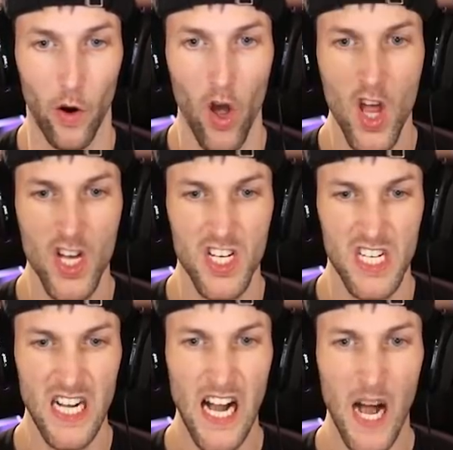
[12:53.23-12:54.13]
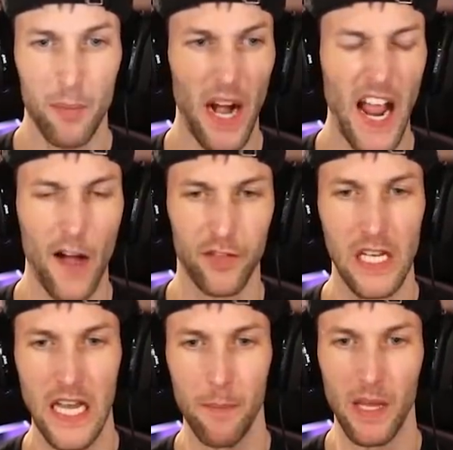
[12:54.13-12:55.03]
wheel. Ah, but I have
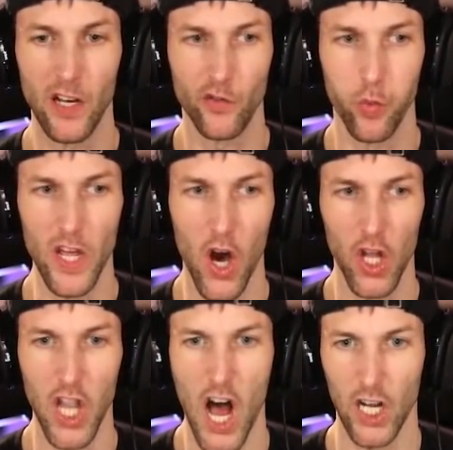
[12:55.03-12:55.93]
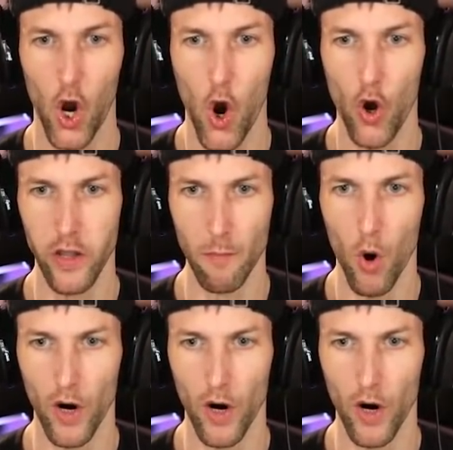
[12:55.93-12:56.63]
to get it because we unlock all the